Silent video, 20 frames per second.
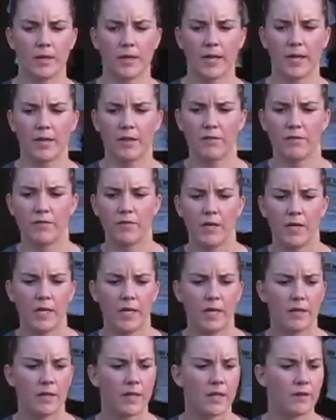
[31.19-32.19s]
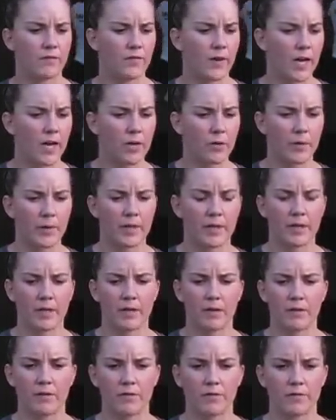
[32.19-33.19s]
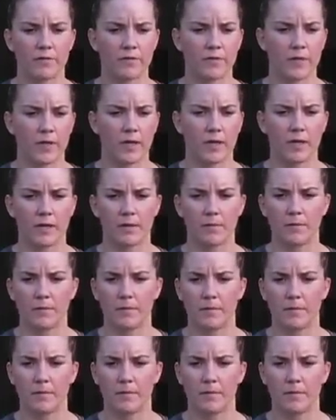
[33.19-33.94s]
kind of the environment of uh,